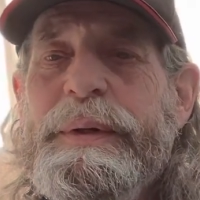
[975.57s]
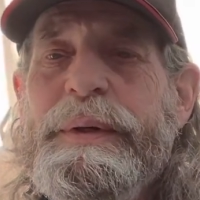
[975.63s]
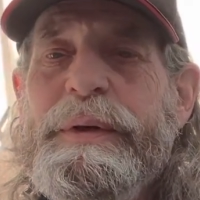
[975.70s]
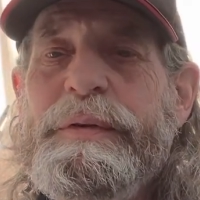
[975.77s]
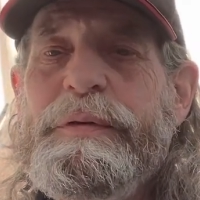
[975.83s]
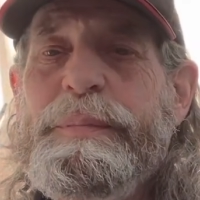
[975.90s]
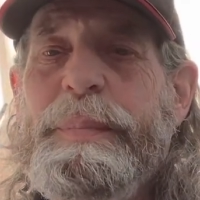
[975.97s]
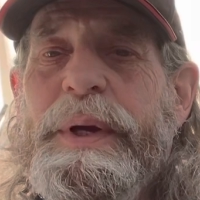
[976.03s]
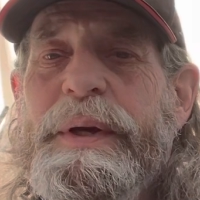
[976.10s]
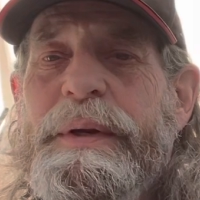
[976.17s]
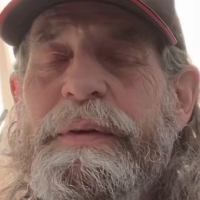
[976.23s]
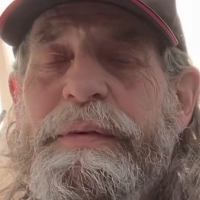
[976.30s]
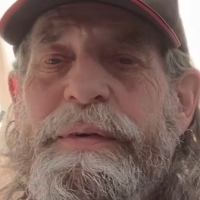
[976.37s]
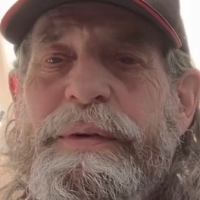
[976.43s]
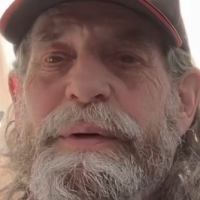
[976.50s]

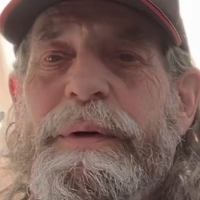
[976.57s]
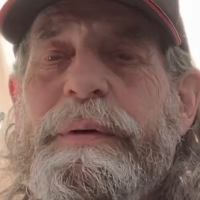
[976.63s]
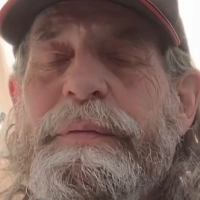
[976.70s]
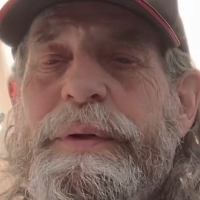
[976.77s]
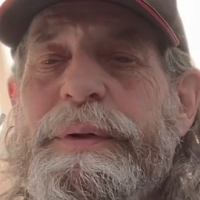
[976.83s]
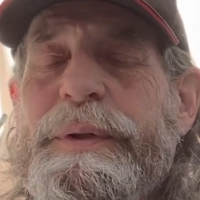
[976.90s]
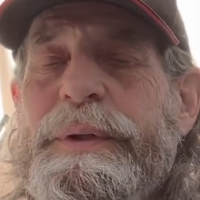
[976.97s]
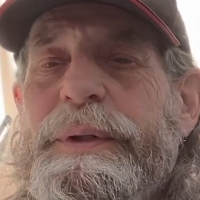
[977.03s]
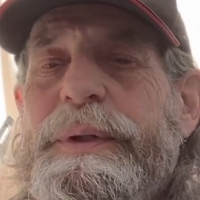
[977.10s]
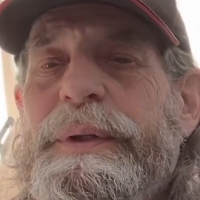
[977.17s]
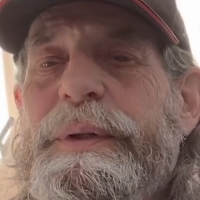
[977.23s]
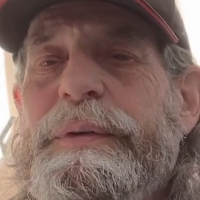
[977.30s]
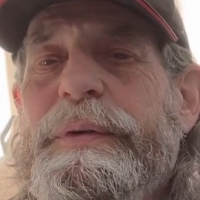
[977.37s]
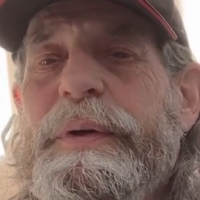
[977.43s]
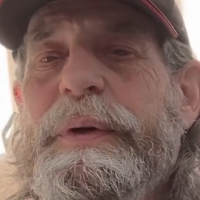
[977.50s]
Spanish silver.
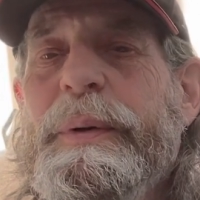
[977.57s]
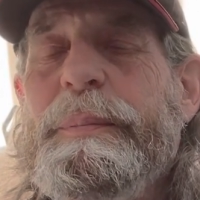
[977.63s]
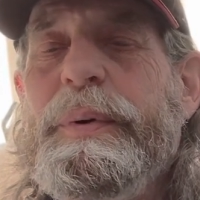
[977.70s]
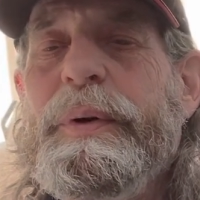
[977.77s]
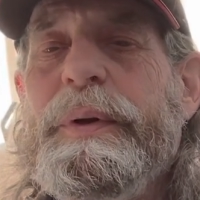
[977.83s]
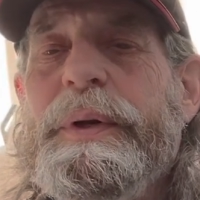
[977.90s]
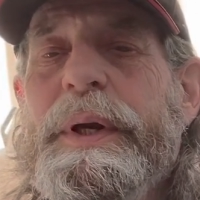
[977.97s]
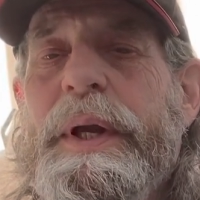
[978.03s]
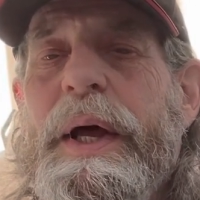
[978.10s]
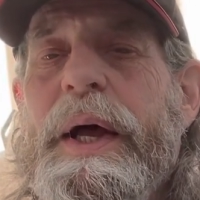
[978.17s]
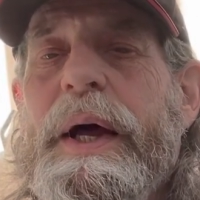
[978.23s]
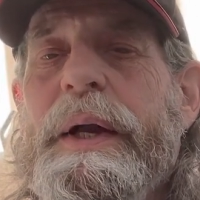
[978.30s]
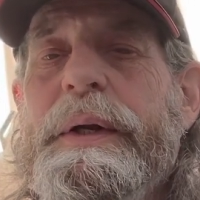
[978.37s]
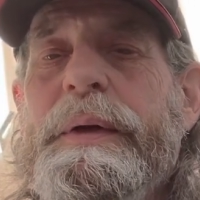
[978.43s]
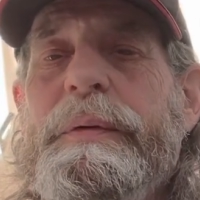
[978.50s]
And so I pulled it
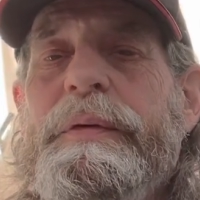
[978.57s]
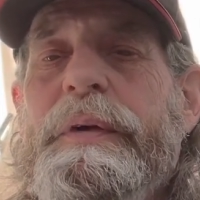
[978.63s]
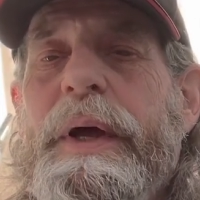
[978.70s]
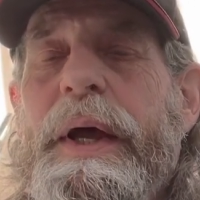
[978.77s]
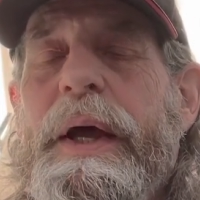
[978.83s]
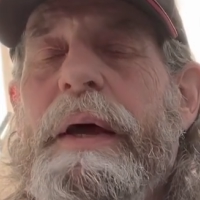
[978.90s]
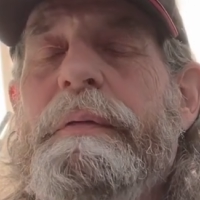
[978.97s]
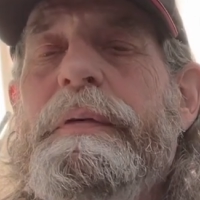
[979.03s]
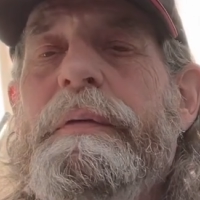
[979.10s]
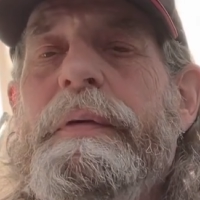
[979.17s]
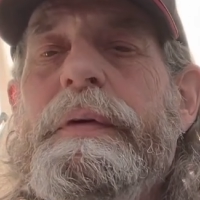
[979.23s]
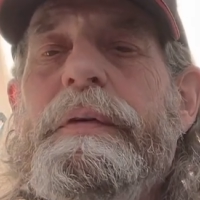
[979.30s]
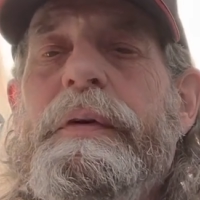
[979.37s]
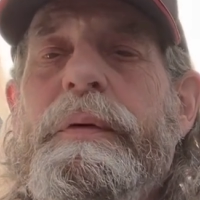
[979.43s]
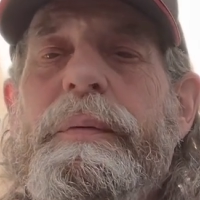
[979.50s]
out, and it was a half of a
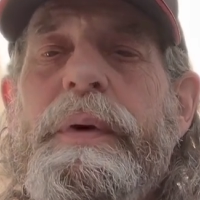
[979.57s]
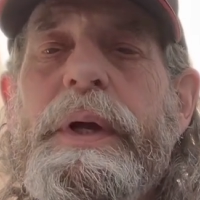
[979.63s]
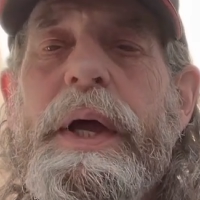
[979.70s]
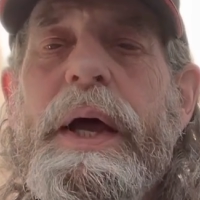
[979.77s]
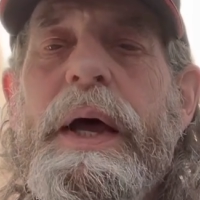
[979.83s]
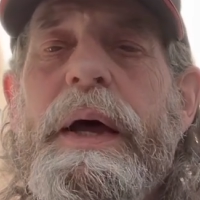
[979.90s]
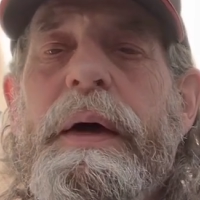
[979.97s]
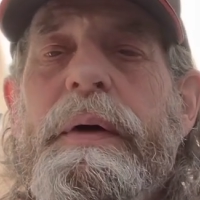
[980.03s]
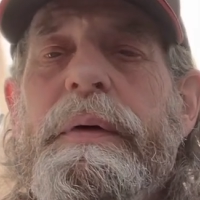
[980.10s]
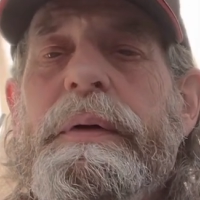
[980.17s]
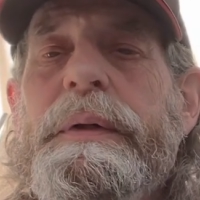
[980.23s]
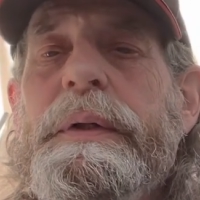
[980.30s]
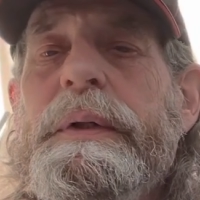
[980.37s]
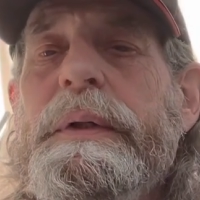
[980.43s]
two real.